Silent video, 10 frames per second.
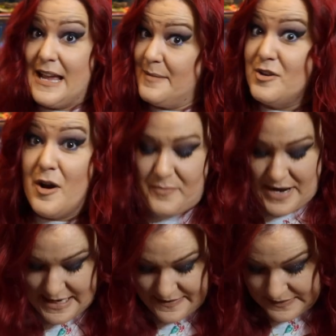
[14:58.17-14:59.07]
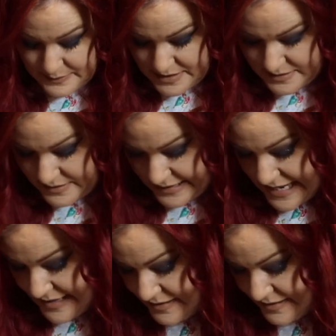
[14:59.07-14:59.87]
I am not breaking this one, okay?